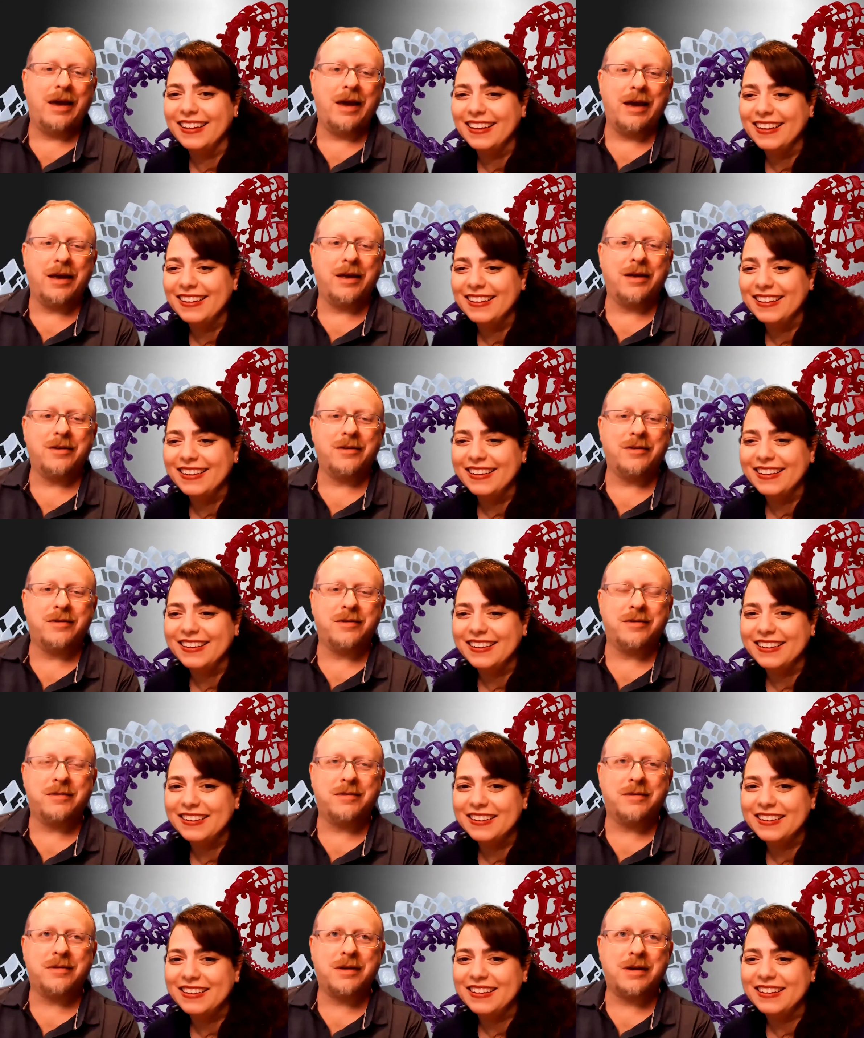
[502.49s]

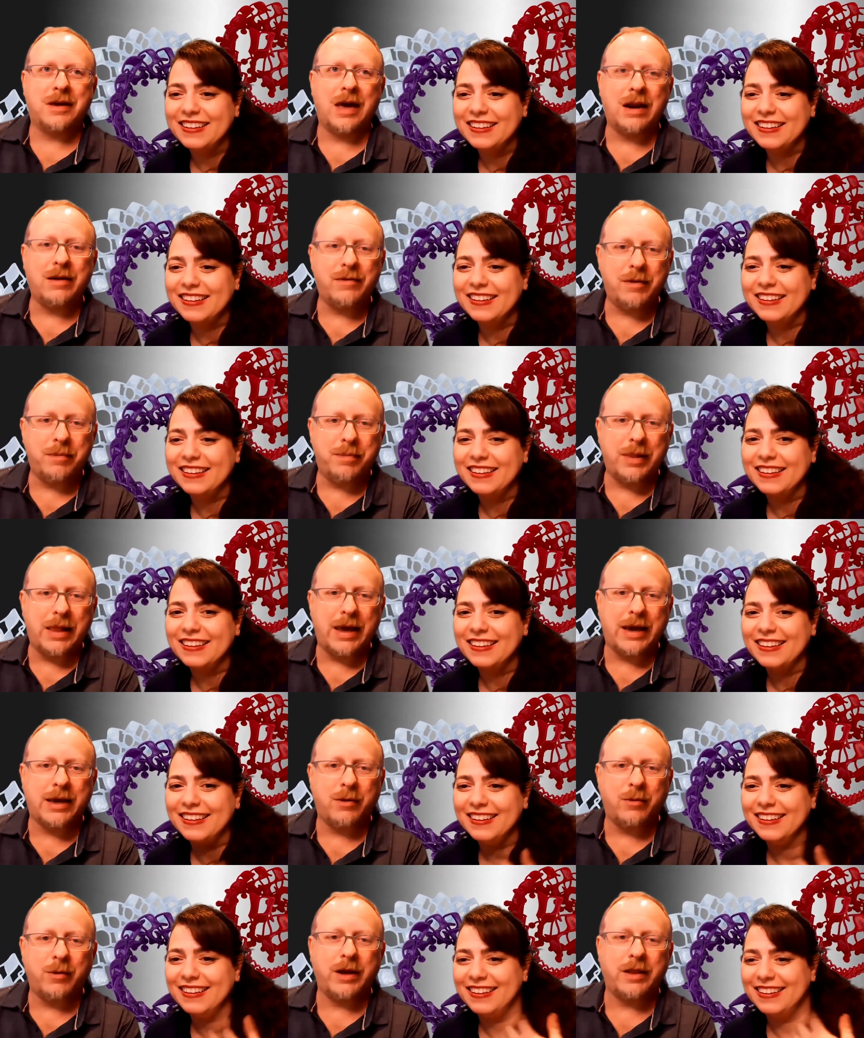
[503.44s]
Speaker 1: as kind of a
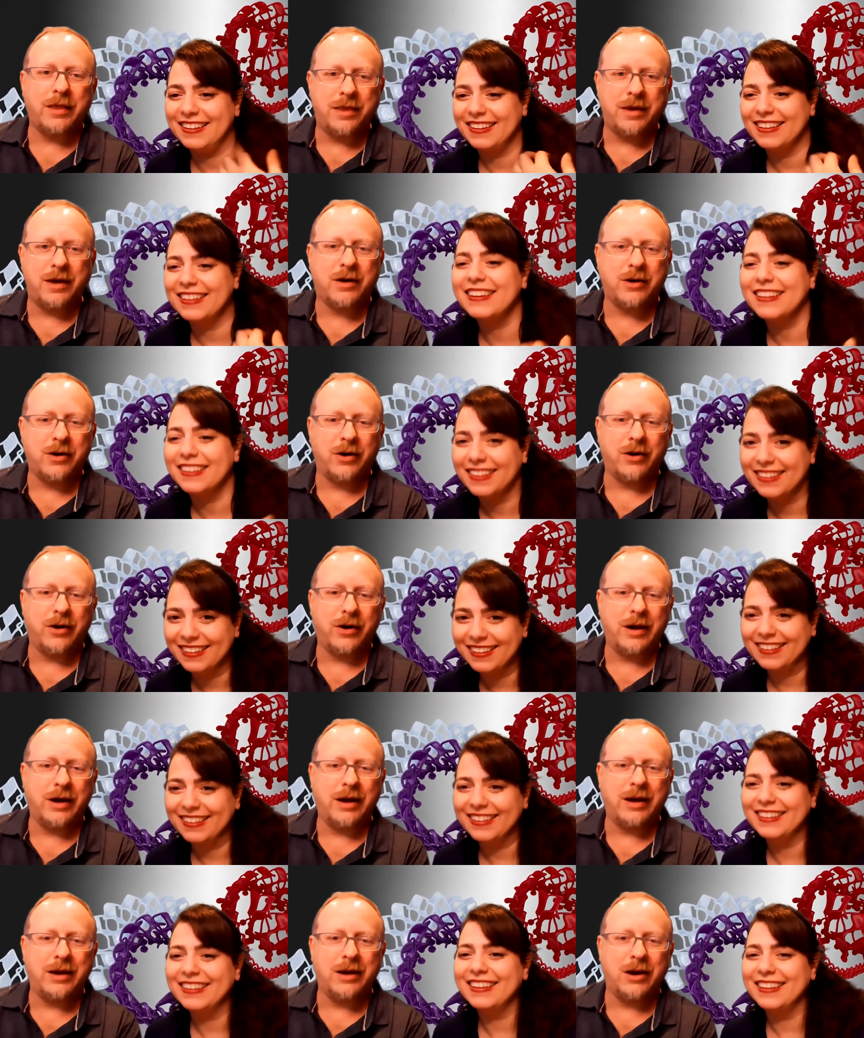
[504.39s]
black and white
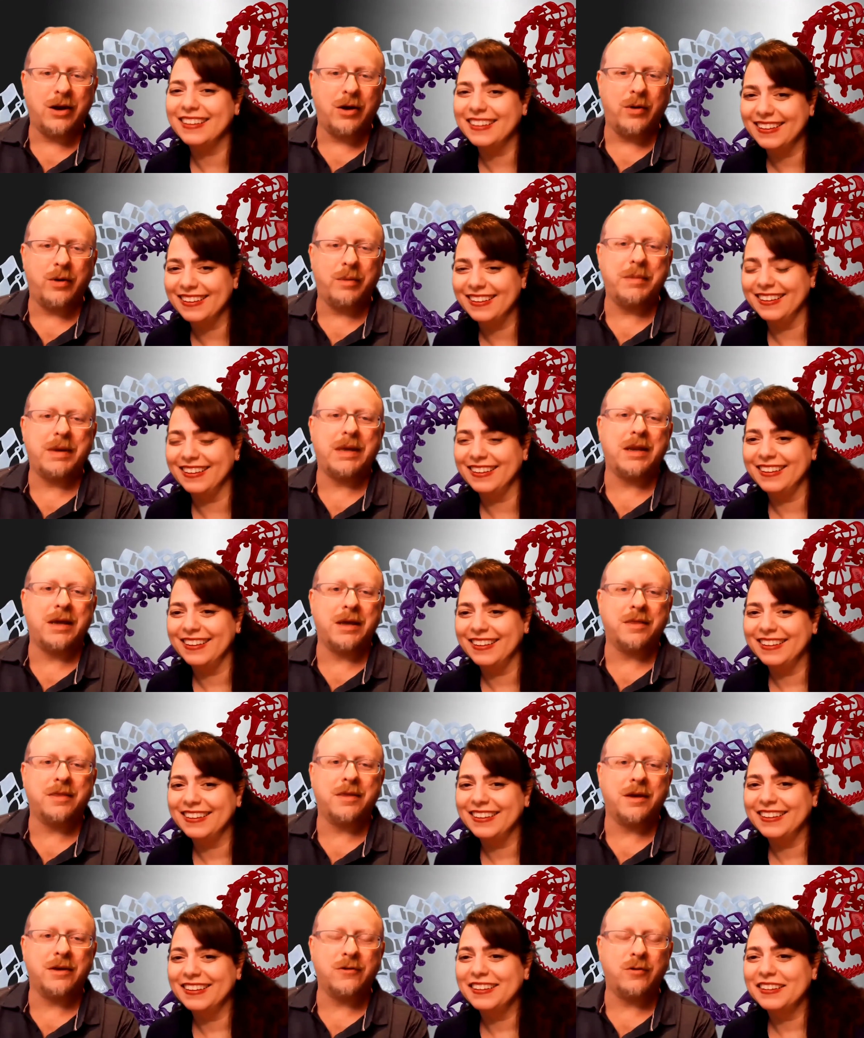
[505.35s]
thinker, eh, you know,
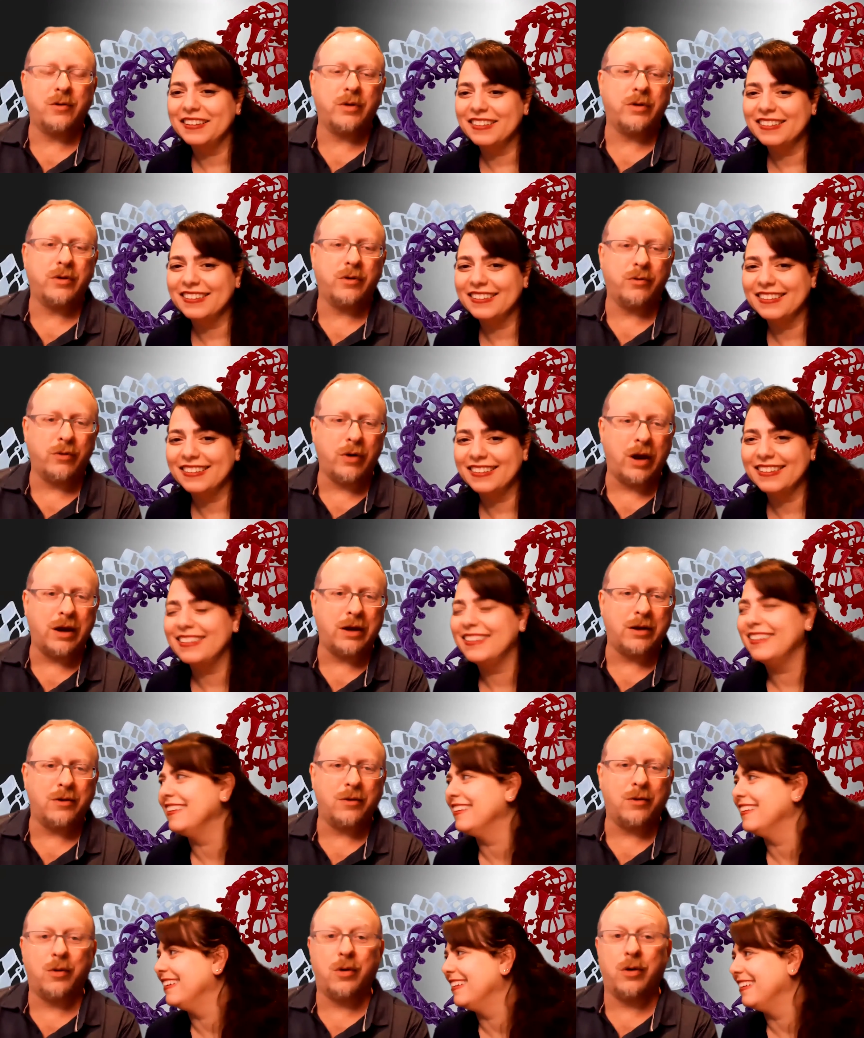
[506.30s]
meaning things are either
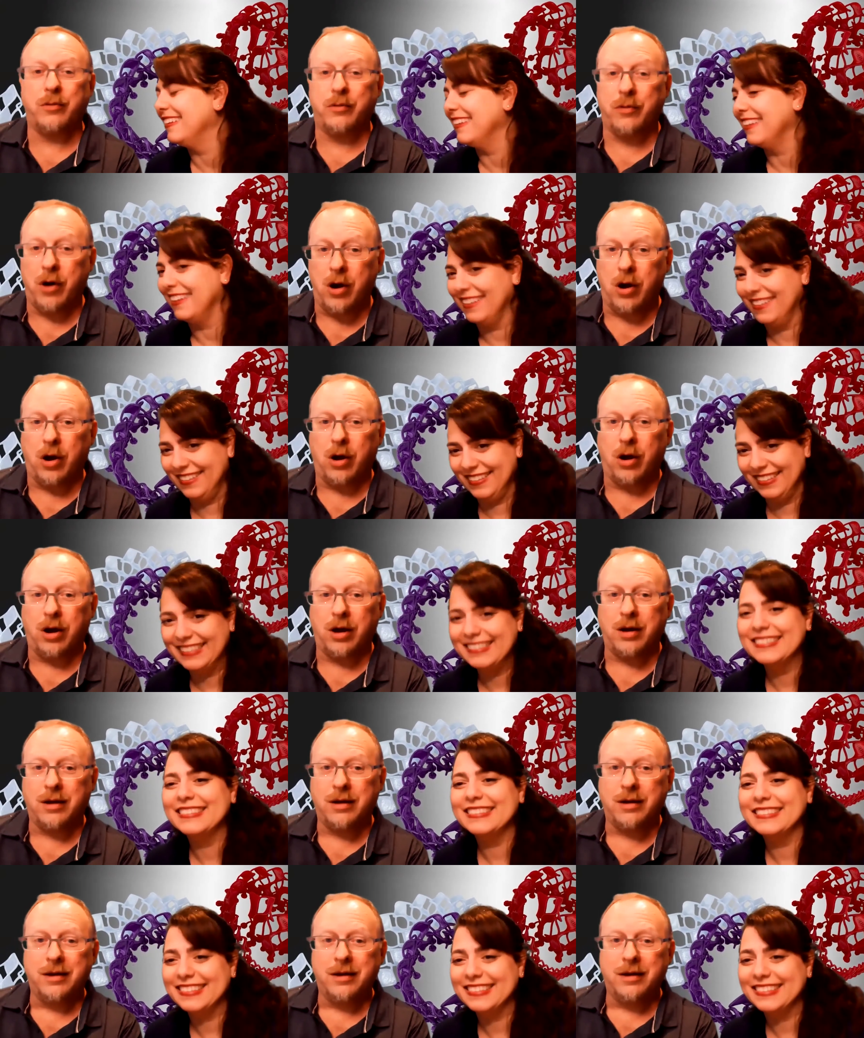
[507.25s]
right or wrong.